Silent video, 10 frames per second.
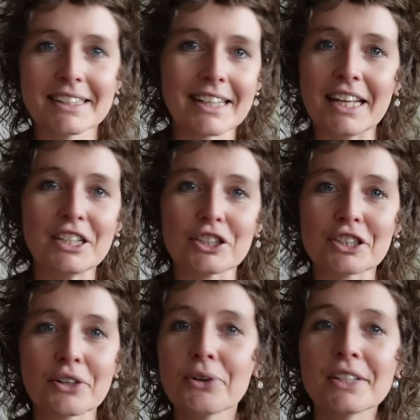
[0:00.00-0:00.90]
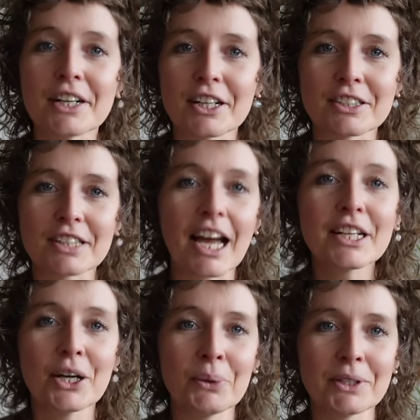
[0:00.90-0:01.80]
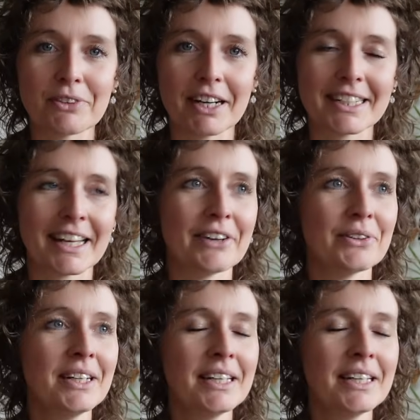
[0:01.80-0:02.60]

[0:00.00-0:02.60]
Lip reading: gauges, in all the yarns. I know it right now.